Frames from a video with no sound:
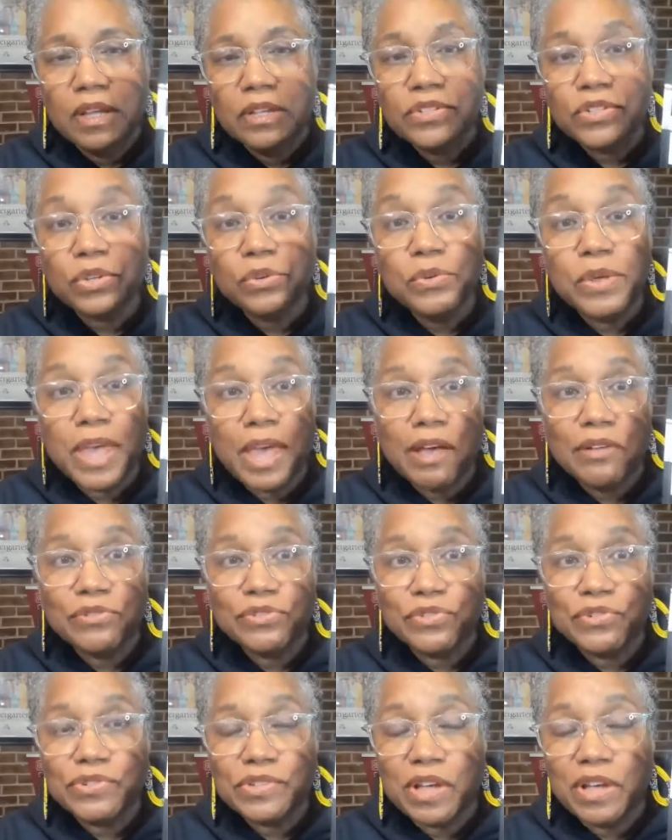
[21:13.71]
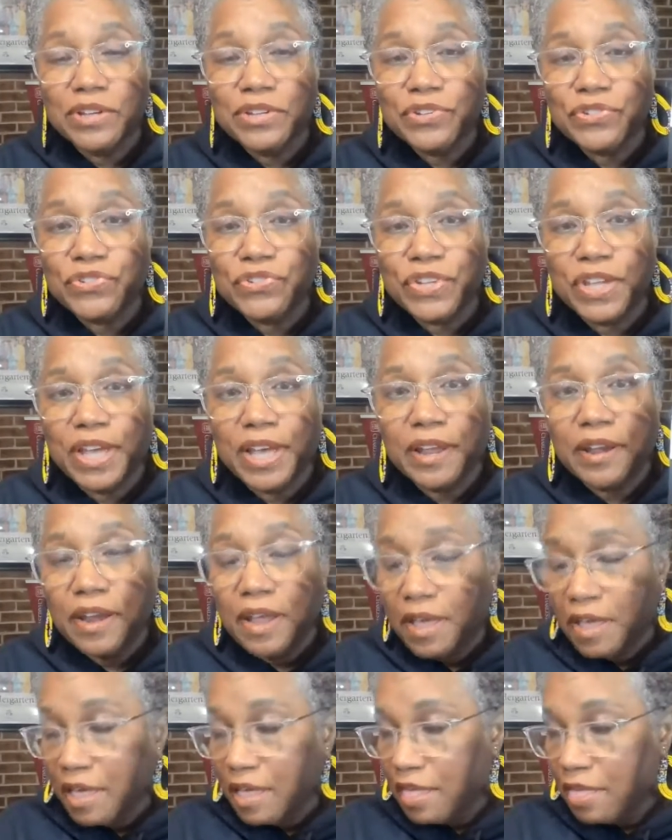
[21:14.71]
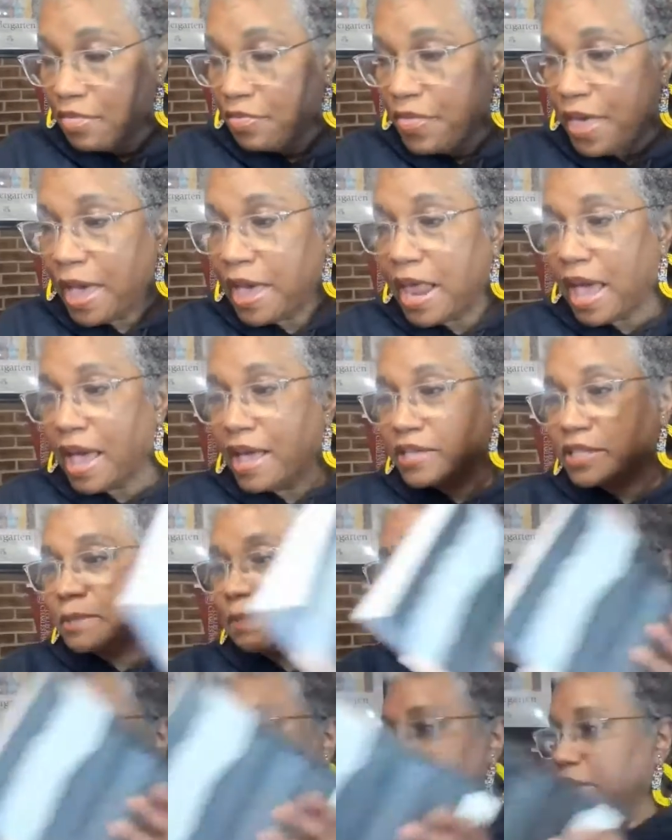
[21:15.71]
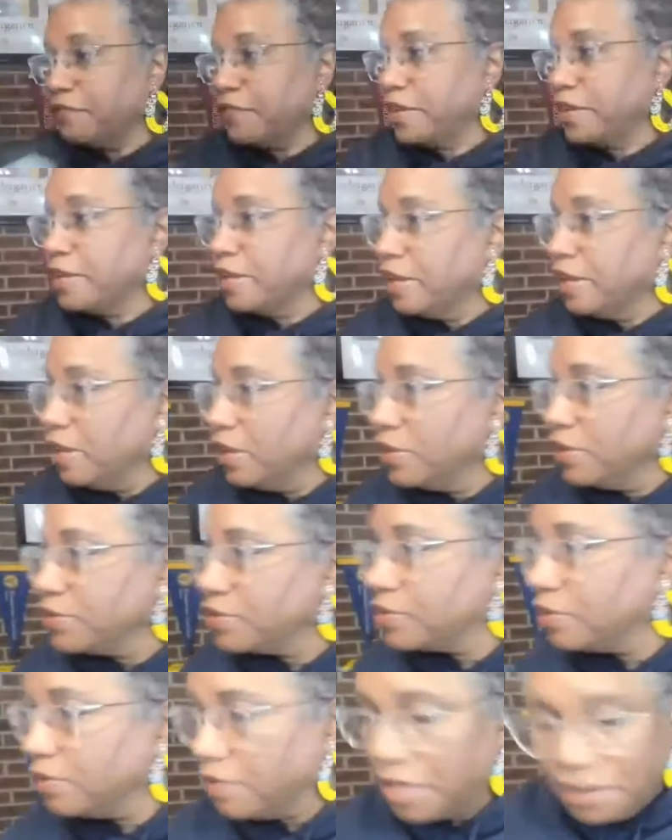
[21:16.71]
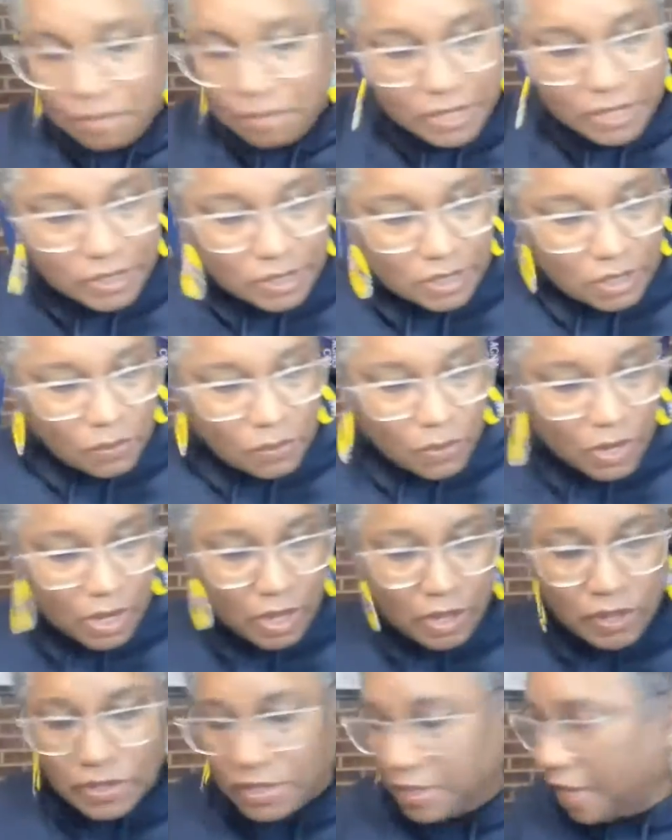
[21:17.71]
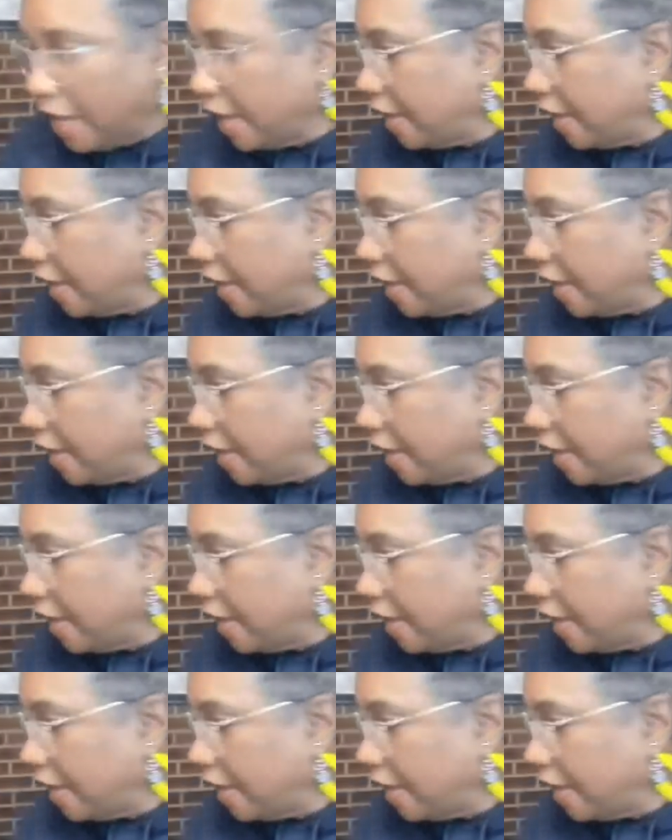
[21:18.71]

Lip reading: school counselors understand that aspect of it. So let me see what else